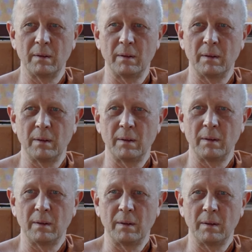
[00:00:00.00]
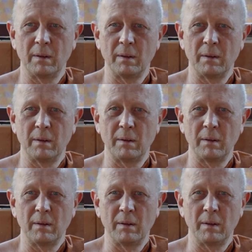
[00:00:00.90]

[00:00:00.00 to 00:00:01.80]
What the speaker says: No one is speaking in this clip.